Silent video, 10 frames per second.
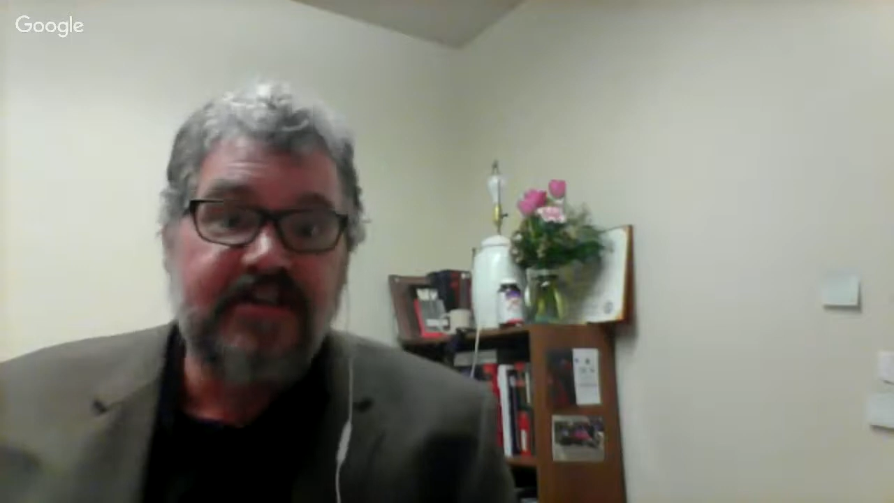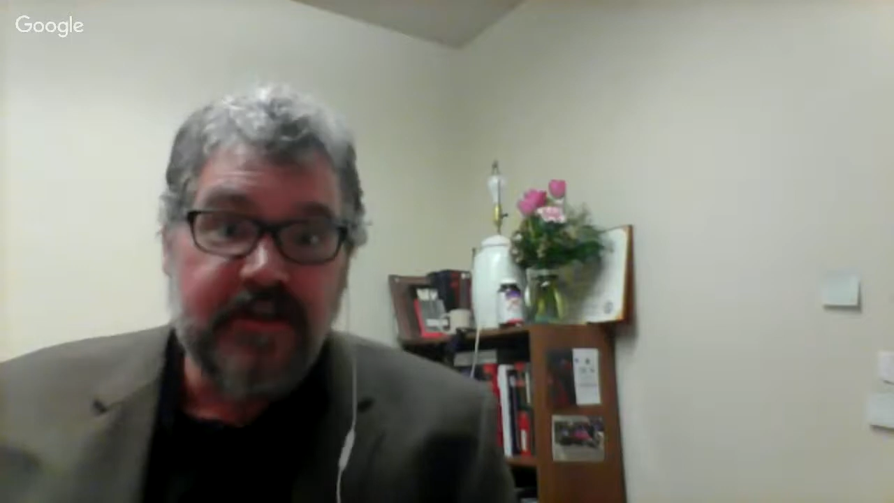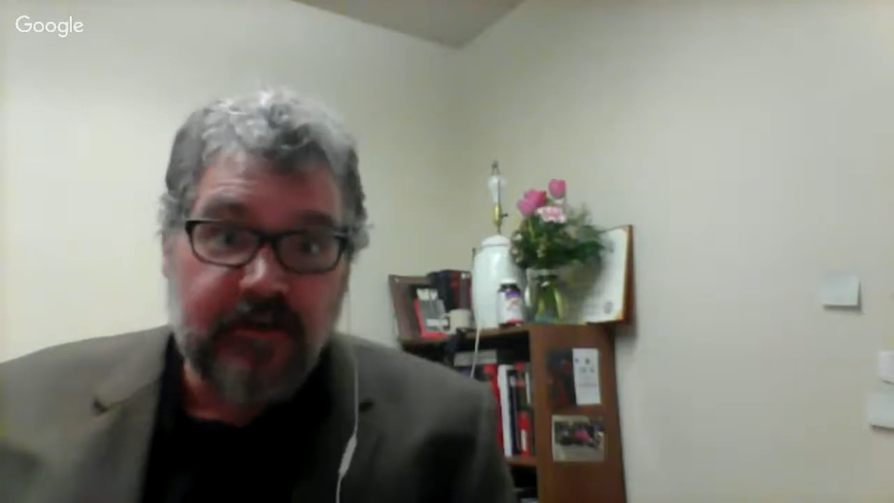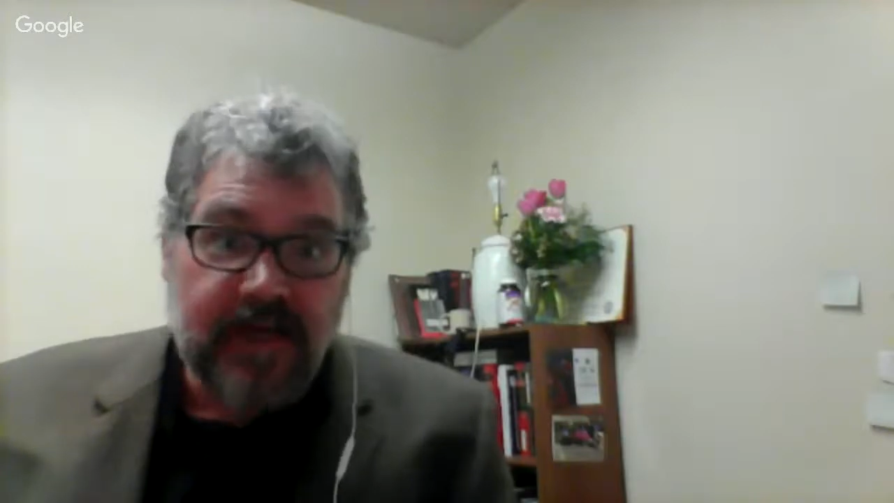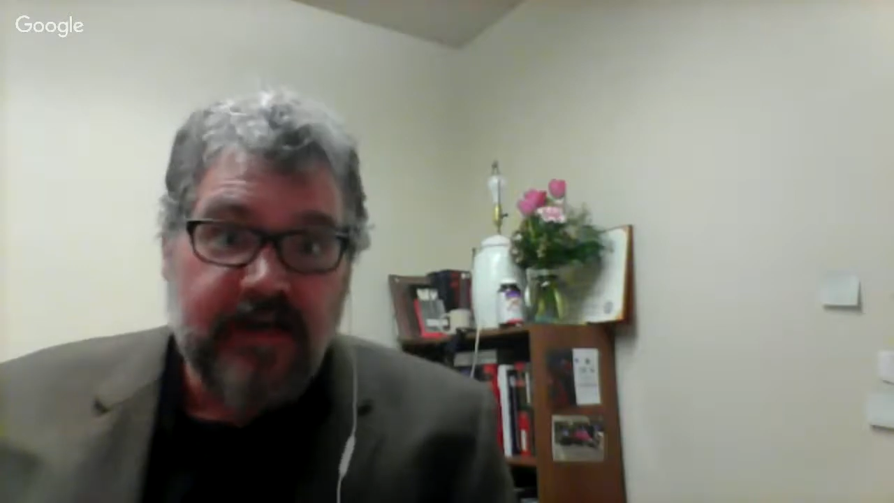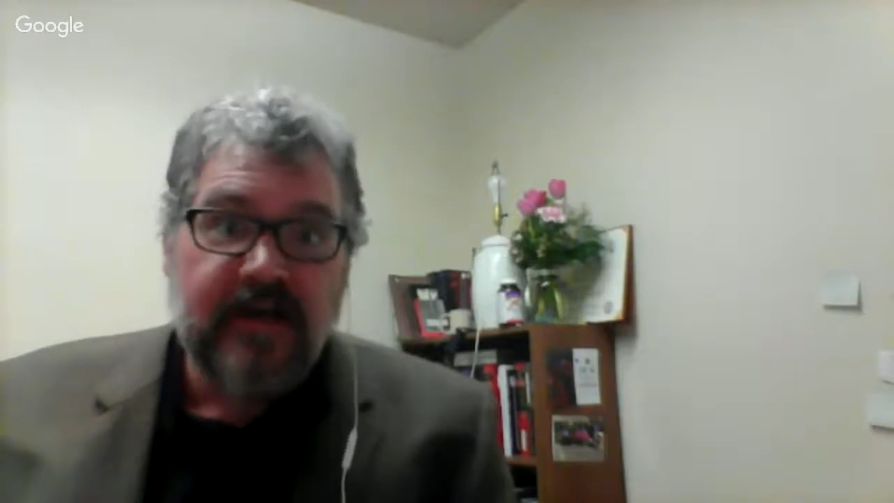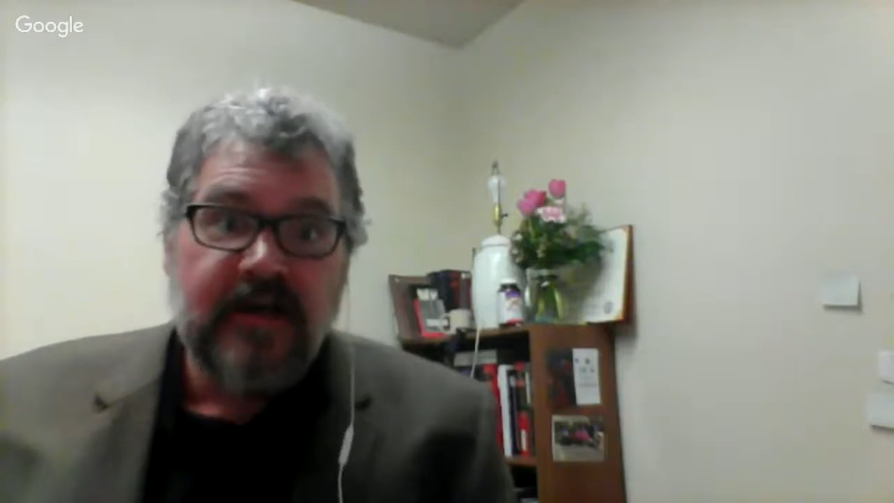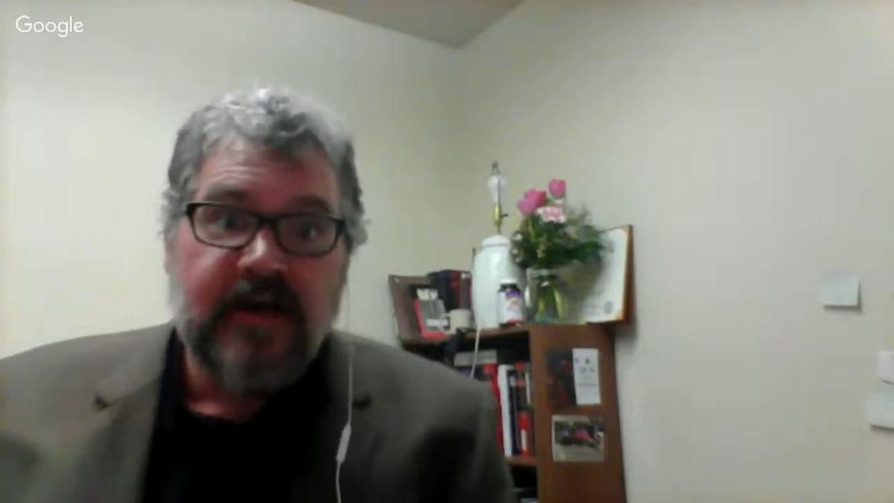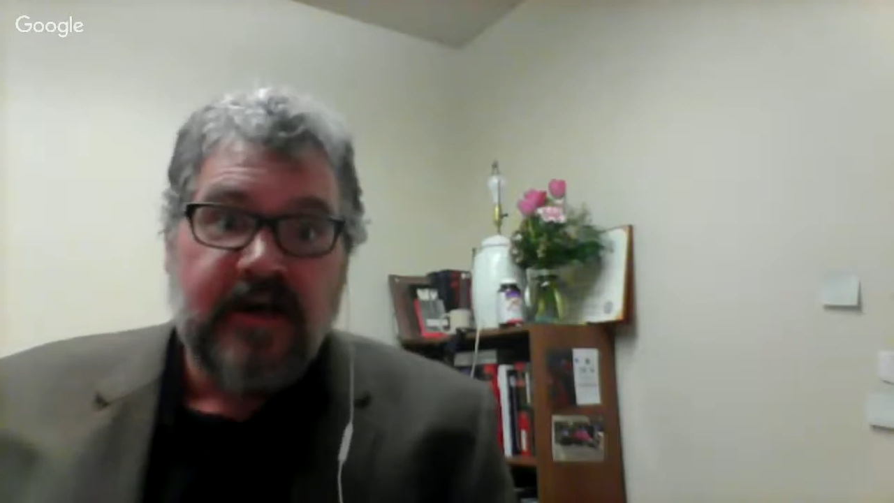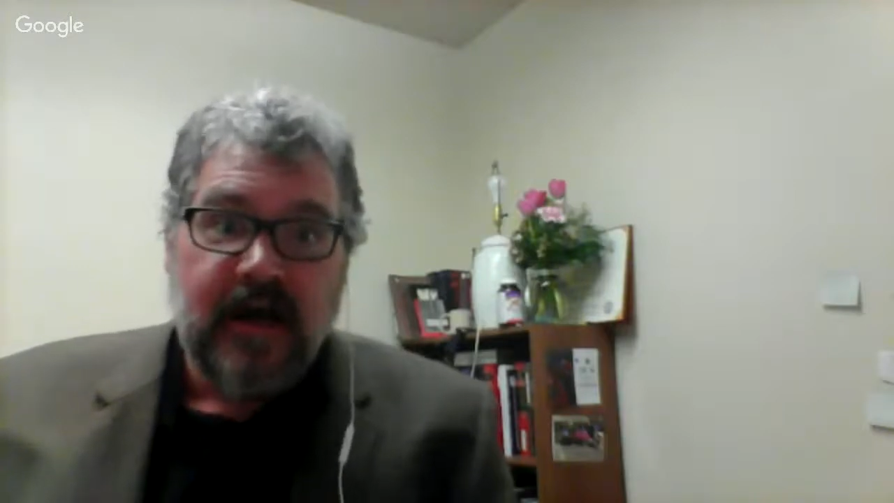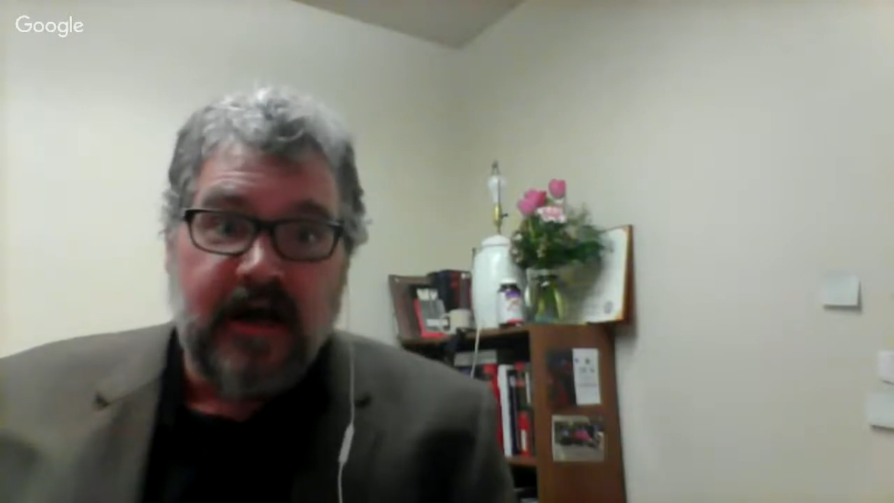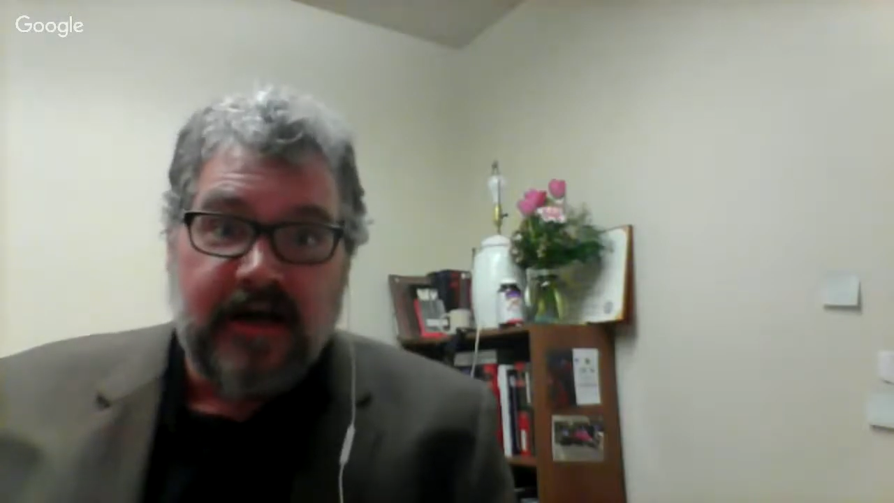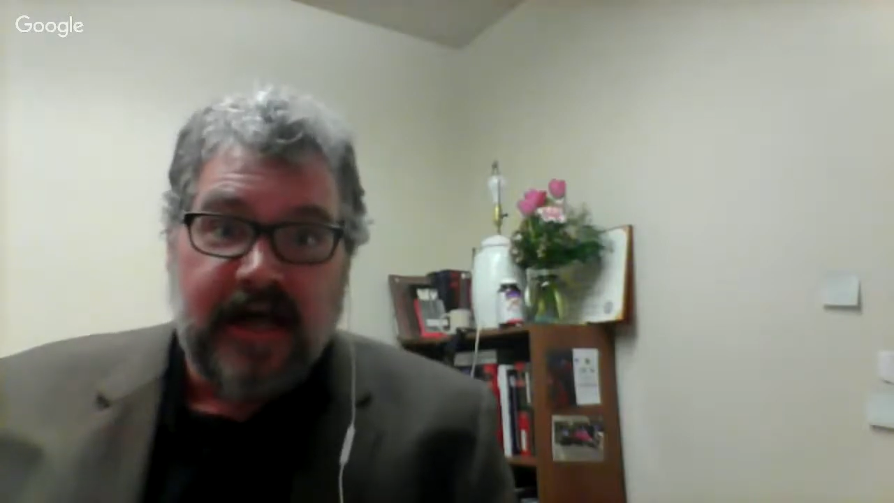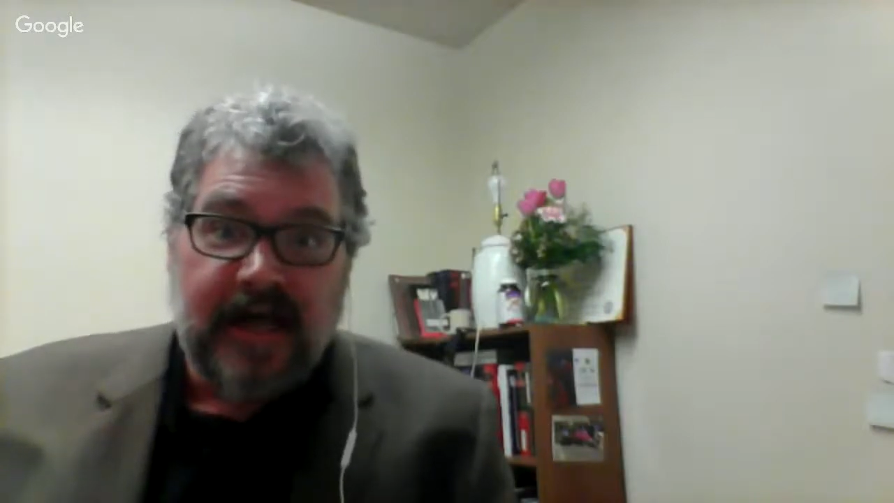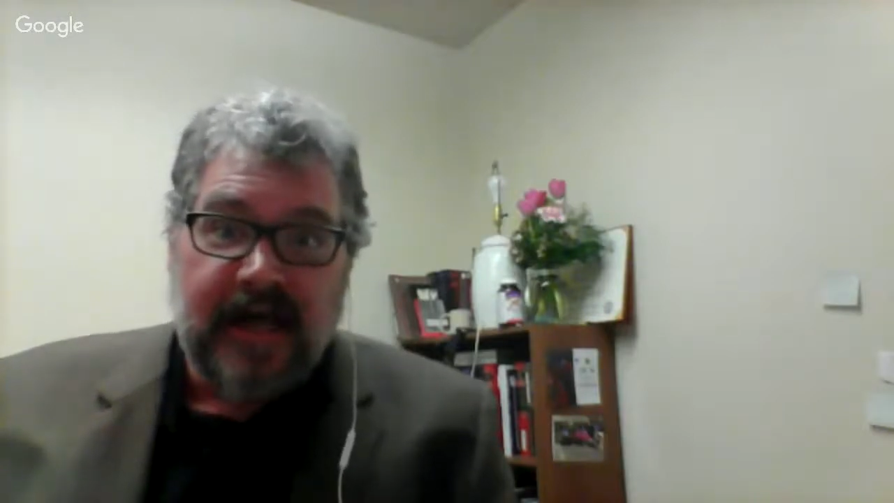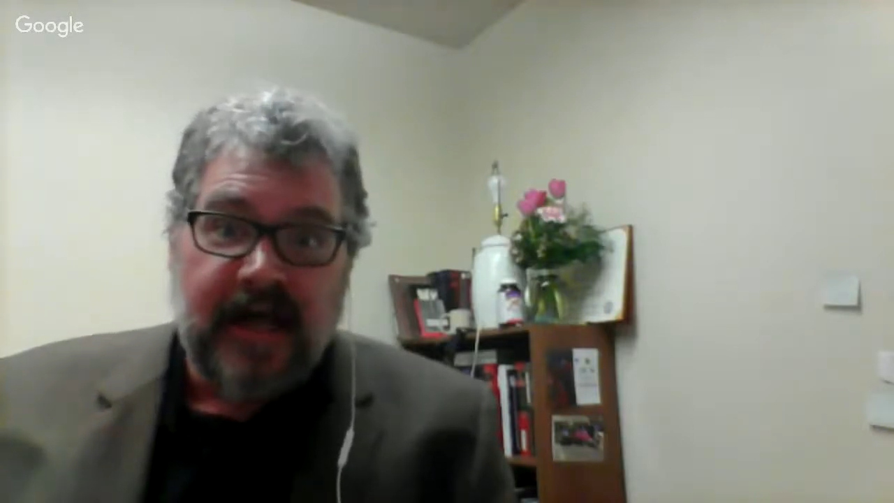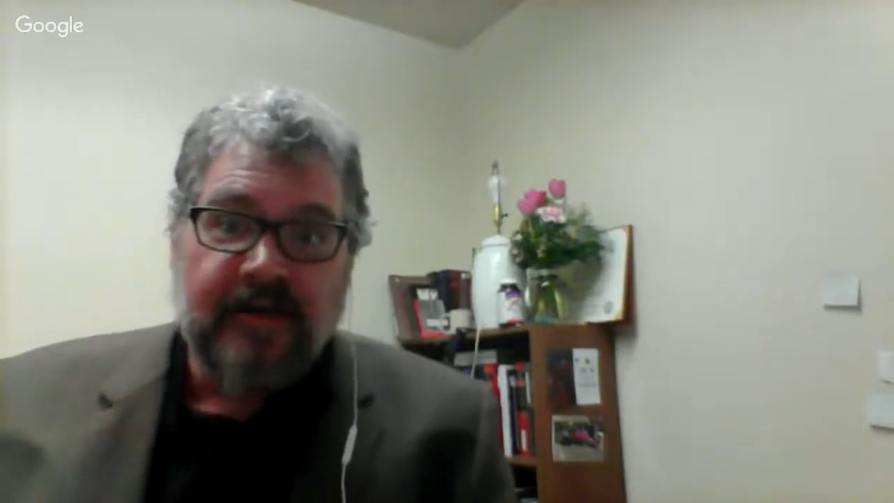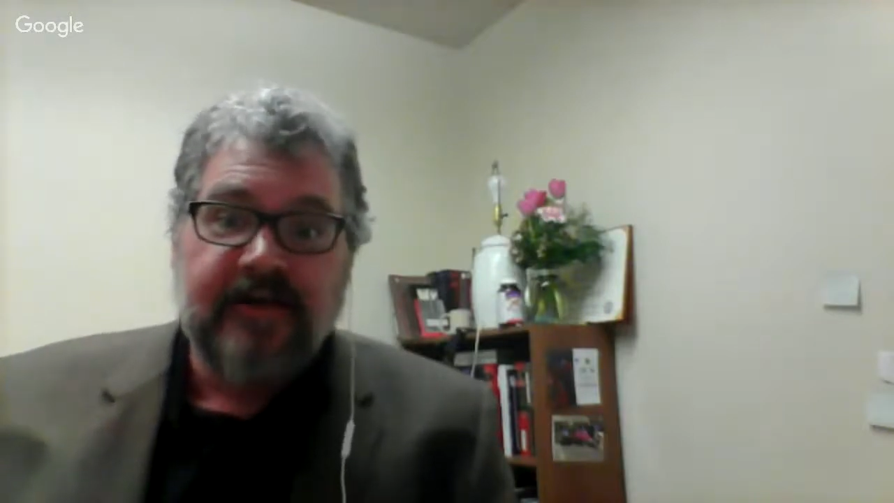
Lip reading: doing, and